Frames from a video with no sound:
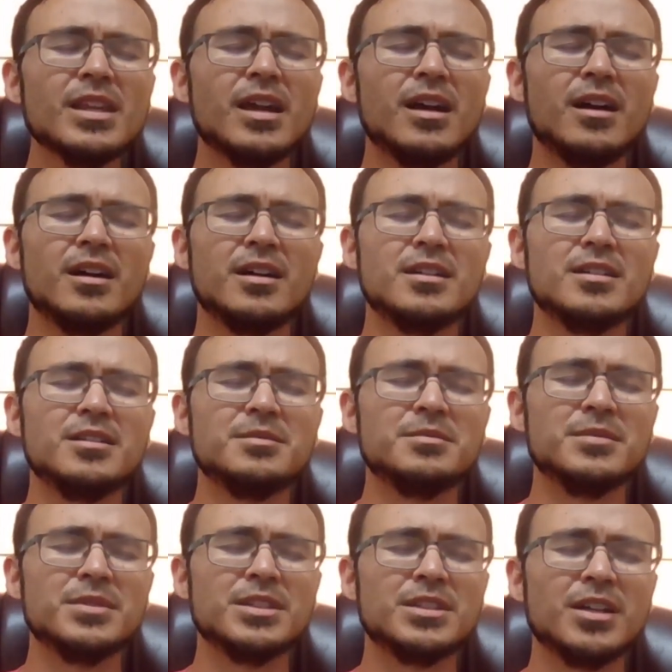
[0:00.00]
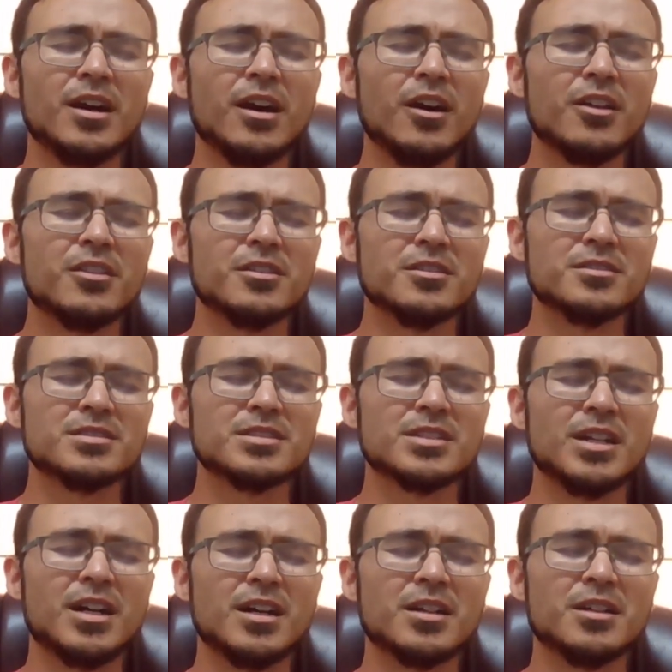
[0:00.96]
um, to others,
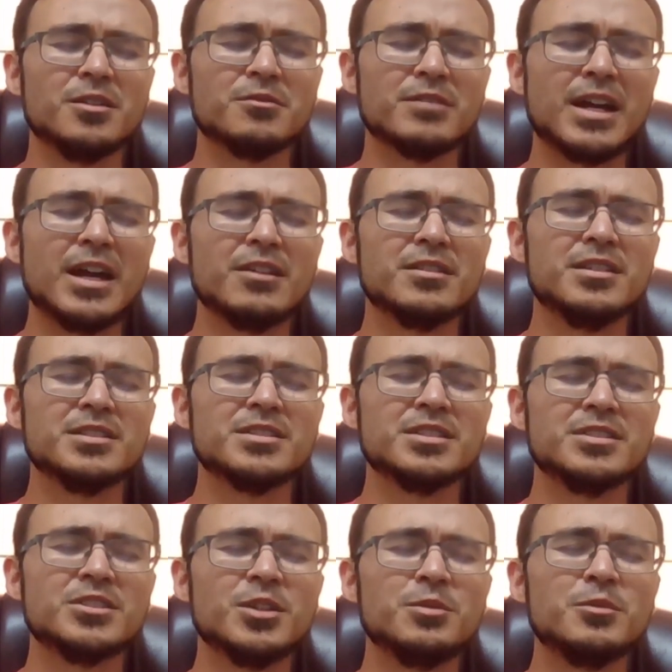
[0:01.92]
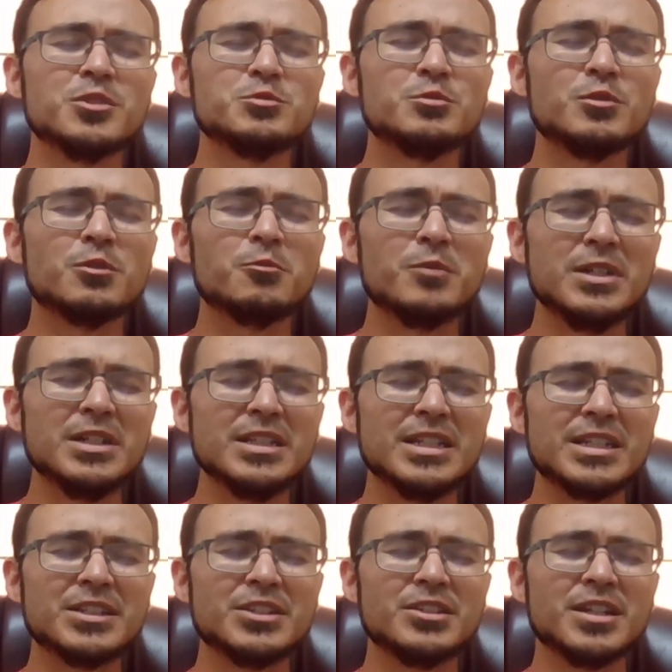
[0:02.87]
God, around us, and so much more
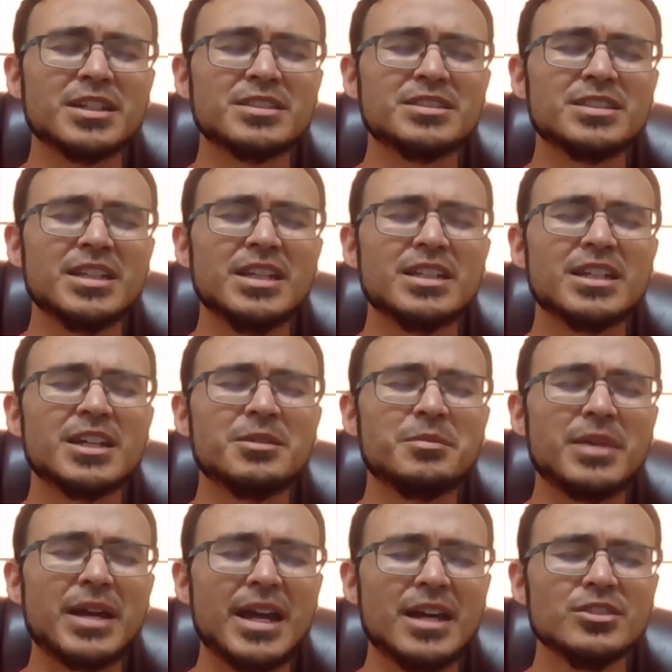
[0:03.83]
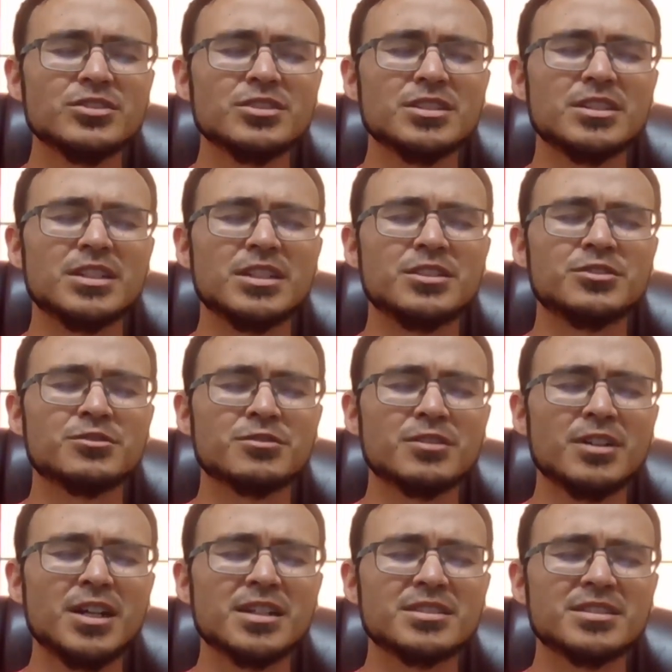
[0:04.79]
willing to extend compassion and
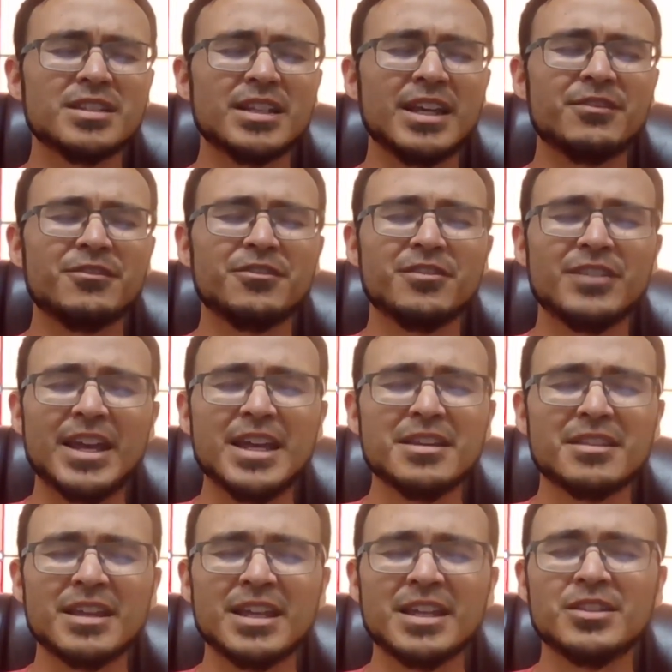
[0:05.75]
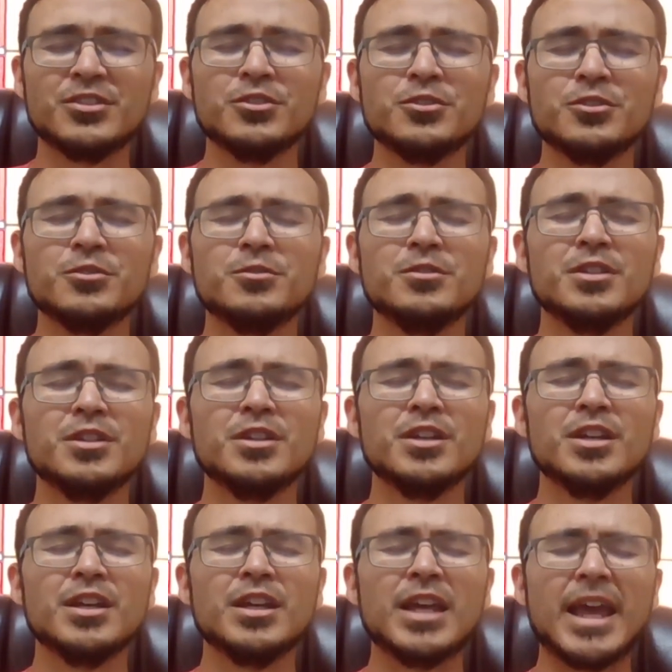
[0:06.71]
trust and faith, and to
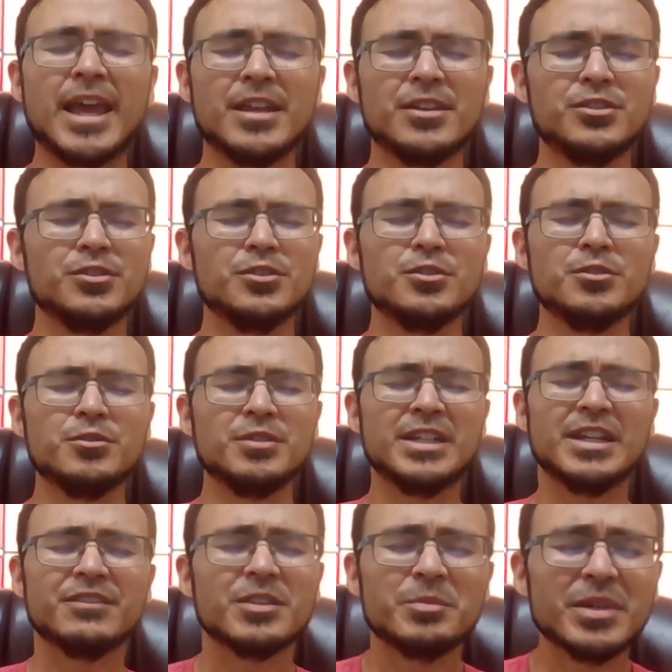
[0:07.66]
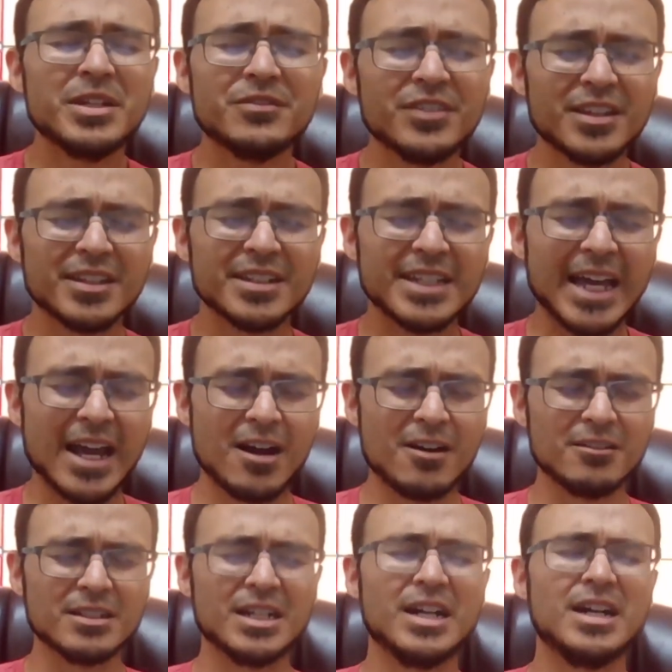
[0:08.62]
and to give the benefit of
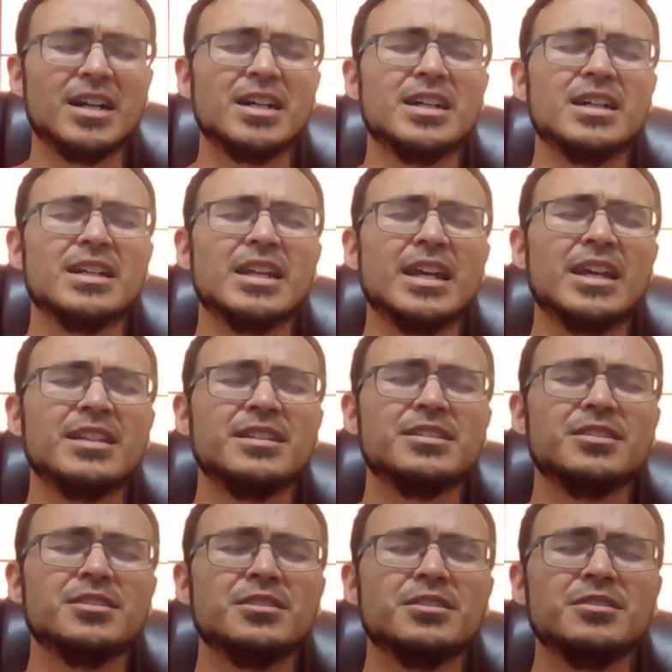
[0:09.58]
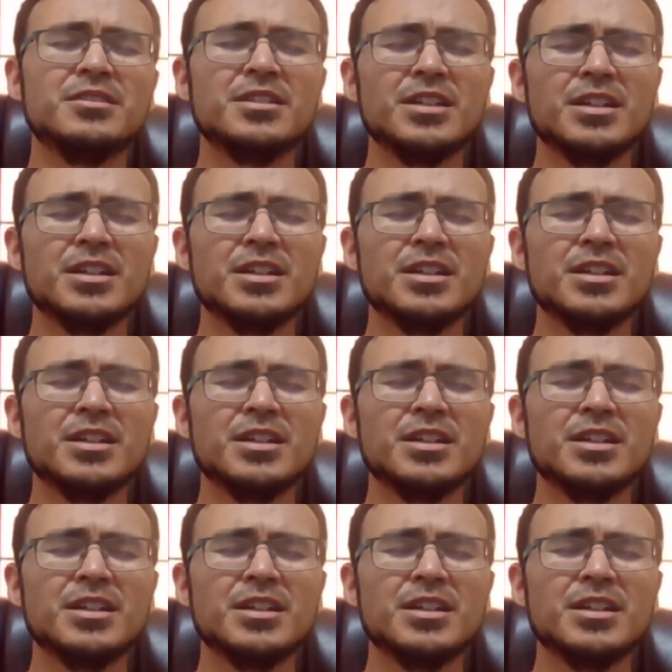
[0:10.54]
doubt, God, and to